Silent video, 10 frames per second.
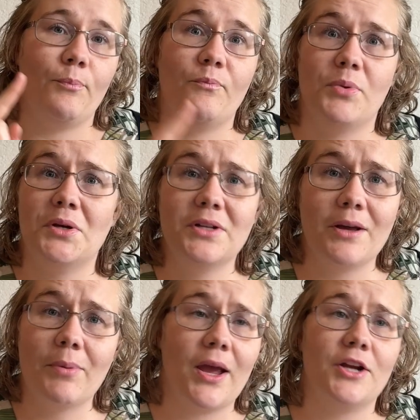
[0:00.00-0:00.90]
building a
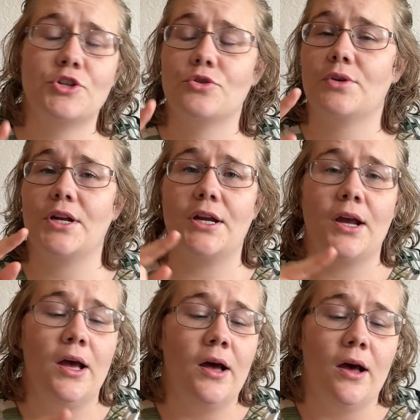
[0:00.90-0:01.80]
pantry,
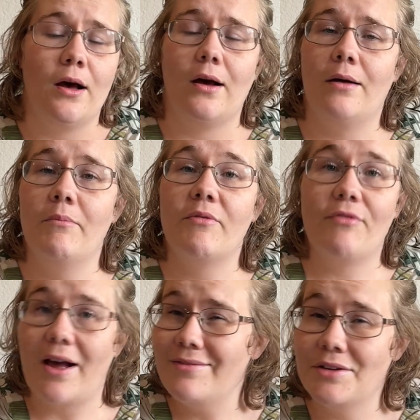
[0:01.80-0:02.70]
5
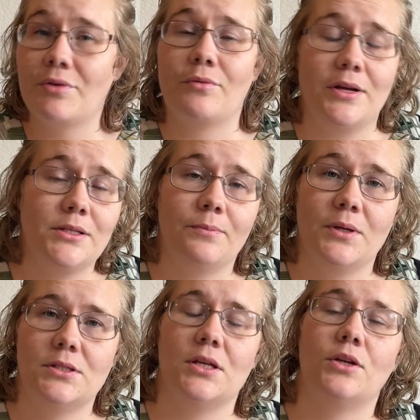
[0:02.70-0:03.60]
different
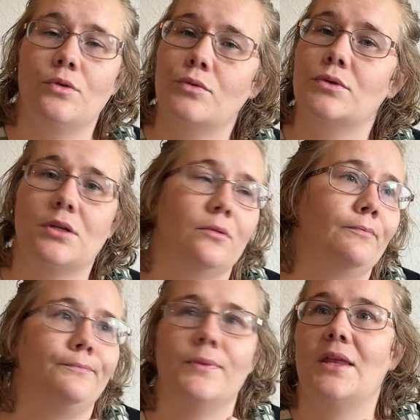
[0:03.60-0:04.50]
recipes that use
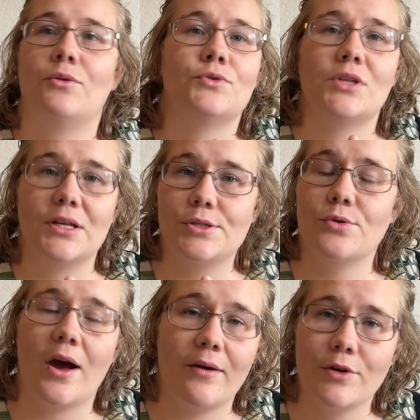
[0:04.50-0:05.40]
those things you
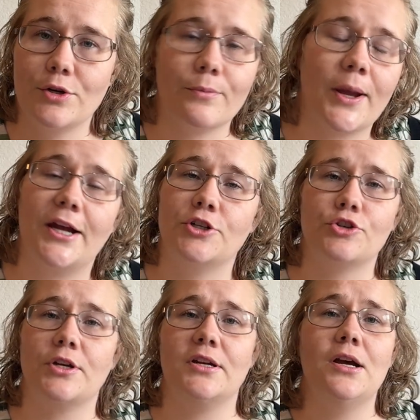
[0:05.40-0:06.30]
have in your
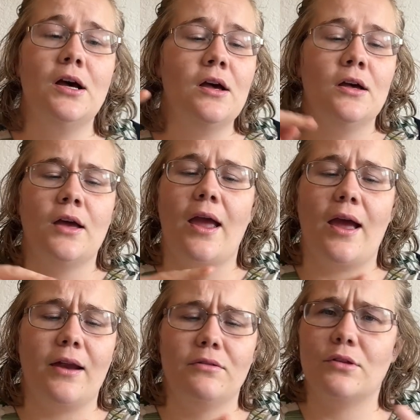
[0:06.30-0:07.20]
pantry.
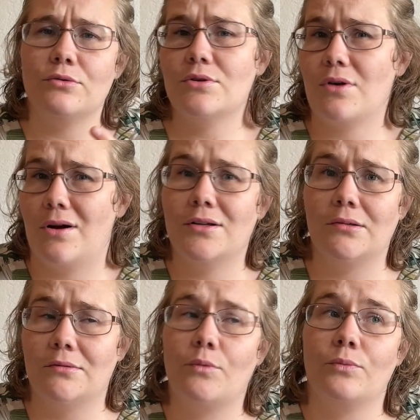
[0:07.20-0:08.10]
And those are
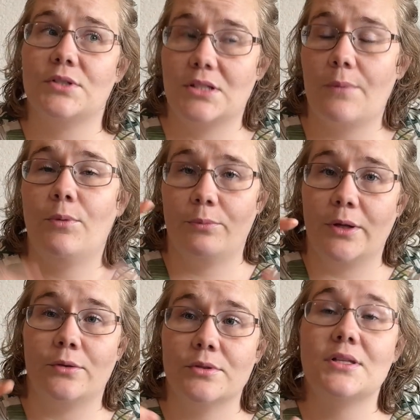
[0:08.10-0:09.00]
all staple
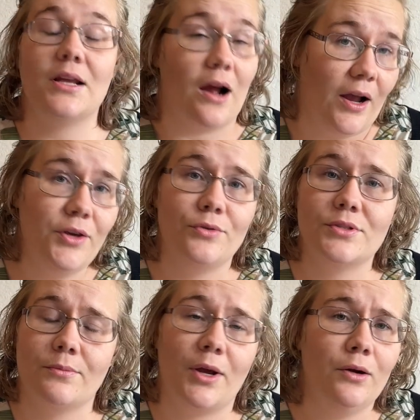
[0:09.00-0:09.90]
meals that I use
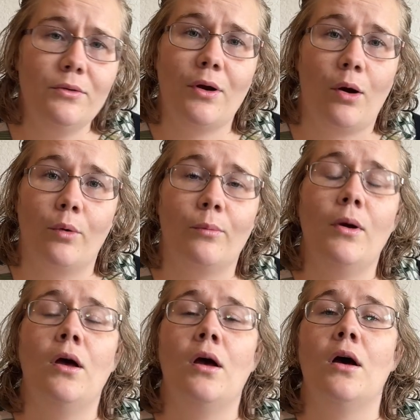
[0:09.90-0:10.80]
in my own home.
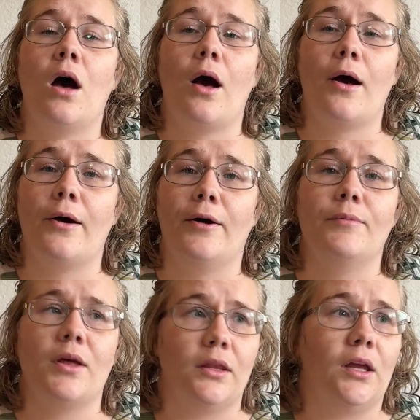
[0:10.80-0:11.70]

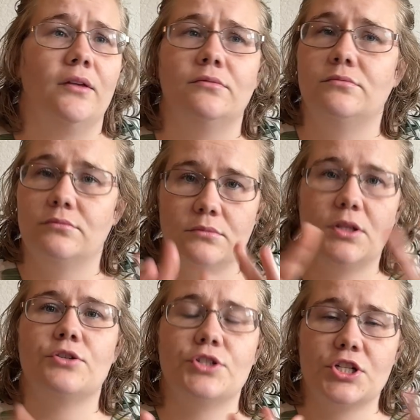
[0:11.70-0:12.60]
And then
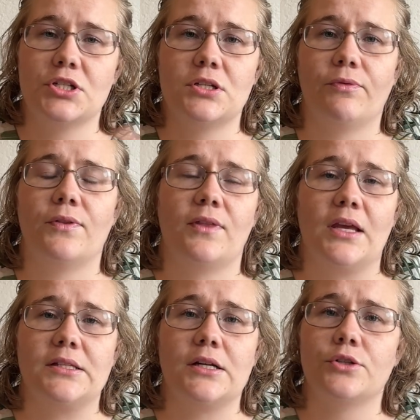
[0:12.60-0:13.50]
there's just different
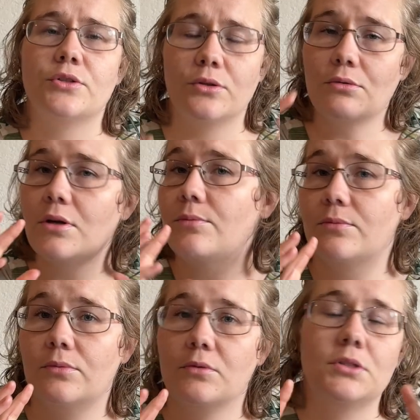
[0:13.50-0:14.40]
things there. So you could
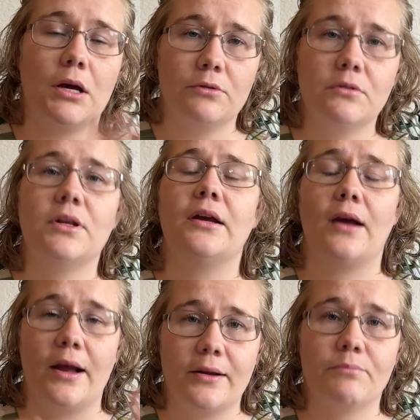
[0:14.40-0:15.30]
download that
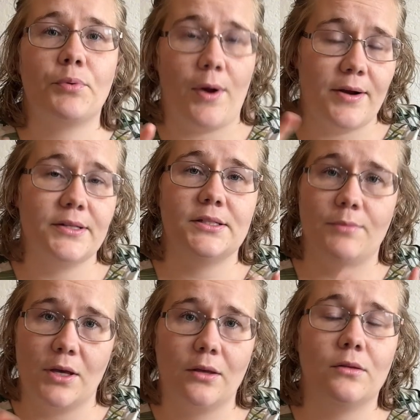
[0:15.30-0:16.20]
guide and practice
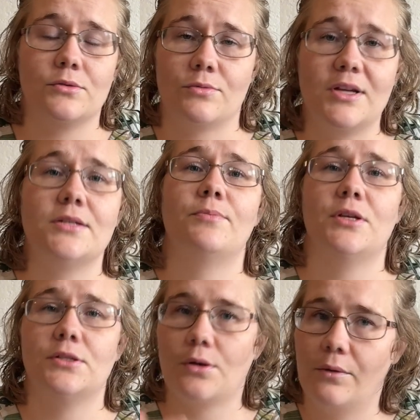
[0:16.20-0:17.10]
making those
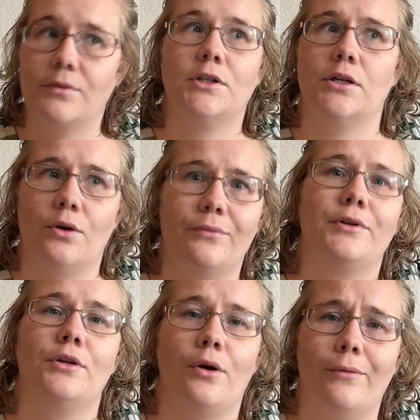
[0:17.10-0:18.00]
recipes over and over
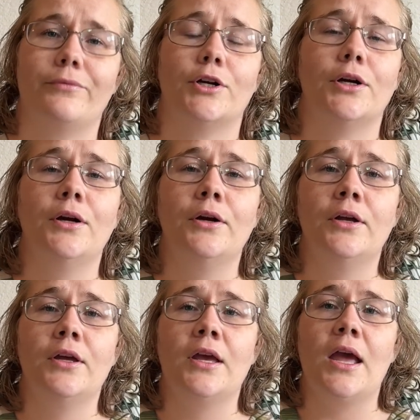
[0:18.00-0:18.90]
and over.
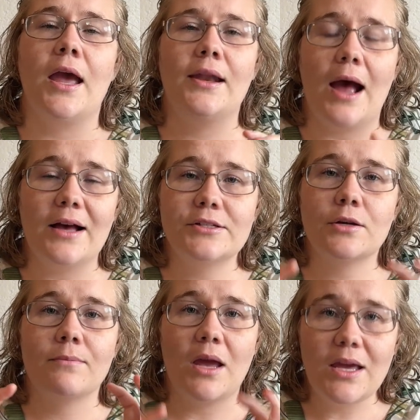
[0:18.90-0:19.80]
And as you're
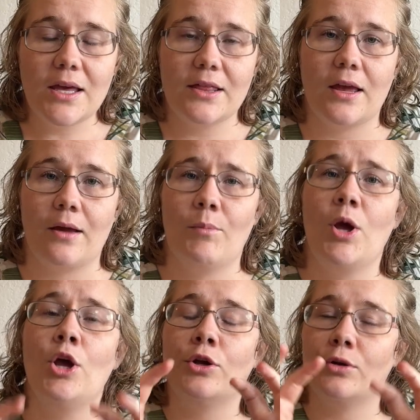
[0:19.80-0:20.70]
making them,
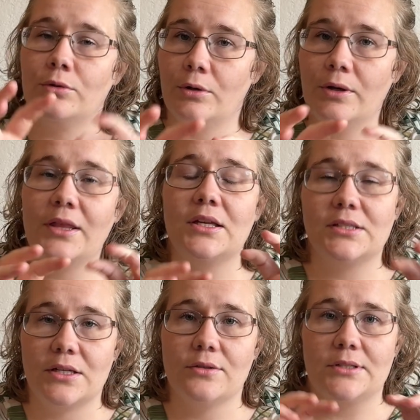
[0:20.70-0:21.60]
you're learning the
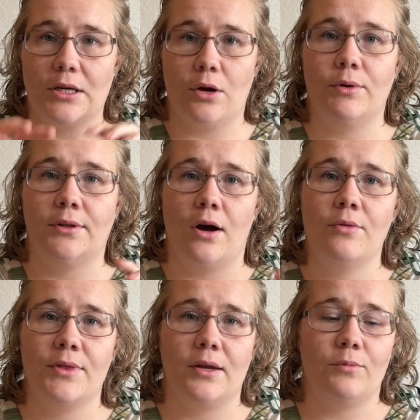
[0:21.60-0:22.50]
skills that go along
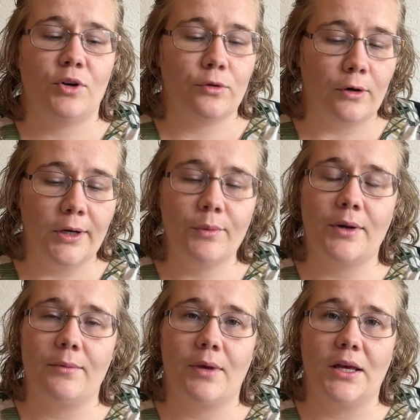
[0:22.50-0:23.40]
with them. You're learning what
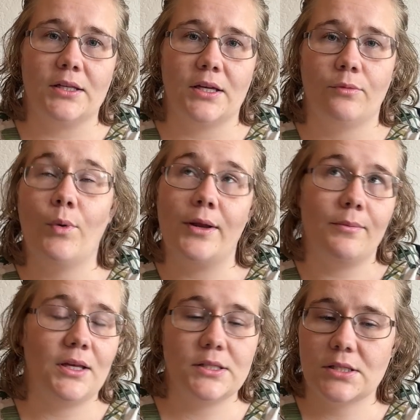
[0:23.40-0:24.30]
it
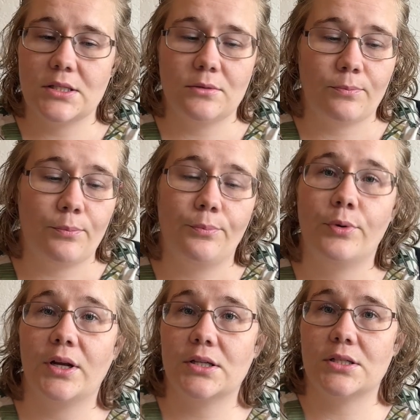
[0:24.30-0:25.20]
means to
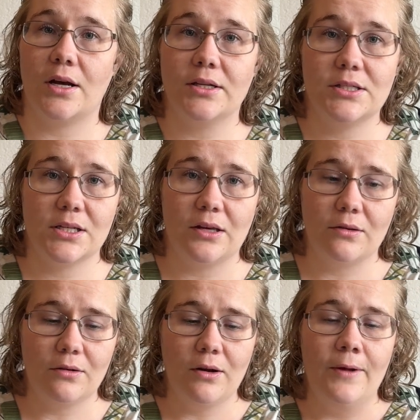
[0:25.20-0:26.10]
bring a sauce together,